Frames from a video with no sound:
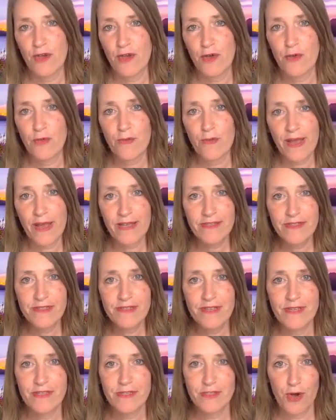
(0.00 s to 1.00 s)
grace
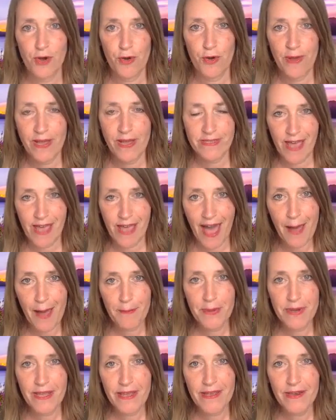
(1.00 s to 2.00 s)
is always
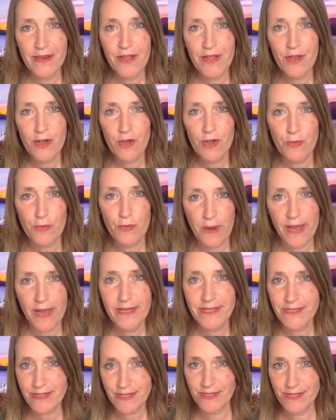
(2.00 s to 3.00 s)
happening.
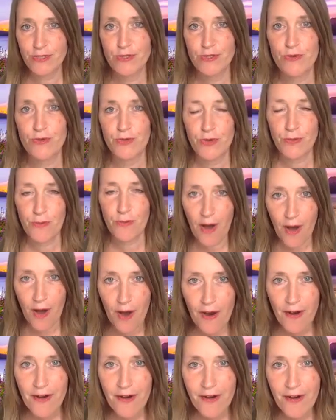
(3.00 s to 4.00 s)
Grace is who you
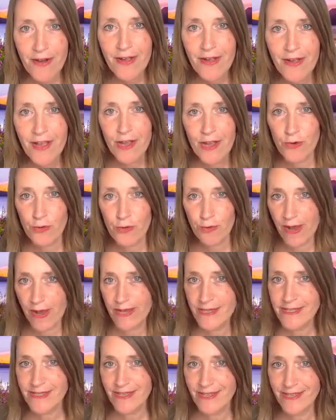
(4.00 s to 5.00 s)
are.
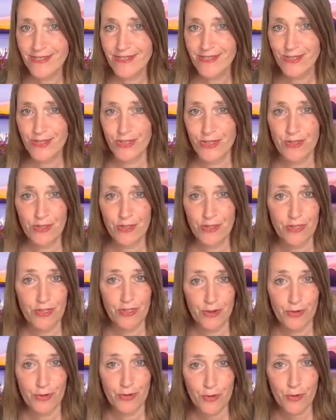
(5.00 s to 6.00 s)
Grace is
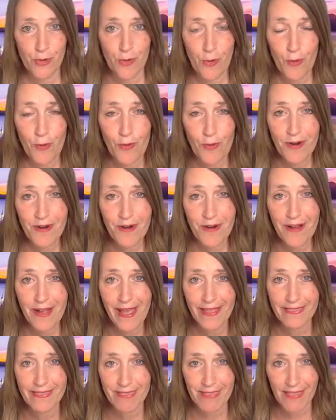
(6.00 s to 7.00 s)
the core
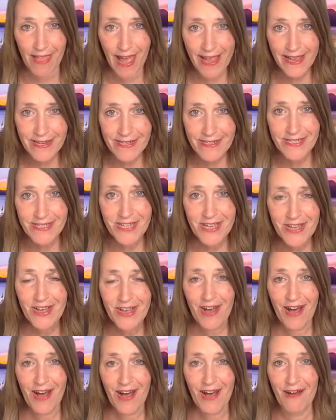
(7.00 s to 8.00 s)
and light
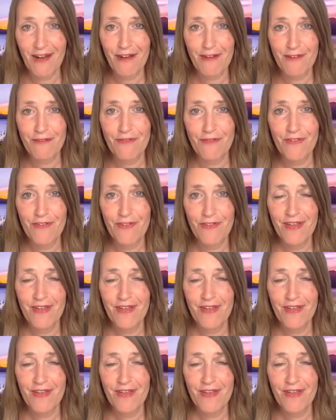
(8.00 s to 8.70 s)
of